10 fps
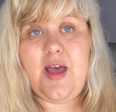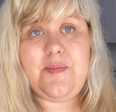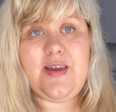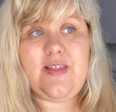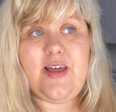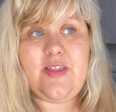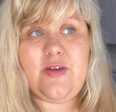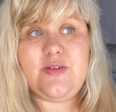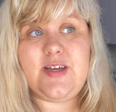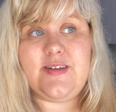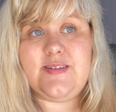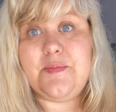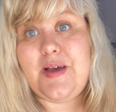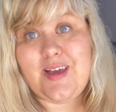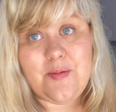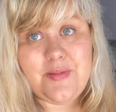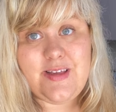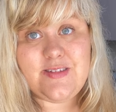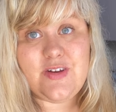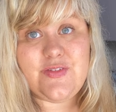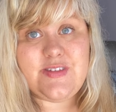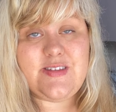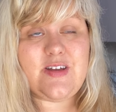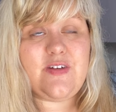I mean, a lot of the hotels that my company services